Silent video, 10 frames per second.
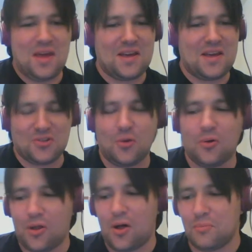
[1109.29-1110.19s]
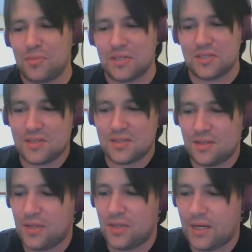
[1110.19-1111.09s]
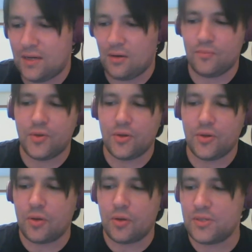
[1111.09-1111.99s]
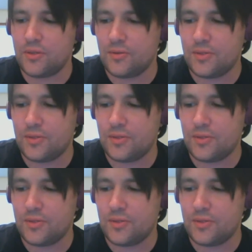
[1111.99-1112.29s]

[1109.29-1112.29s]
control all business on the planet, or the corps do.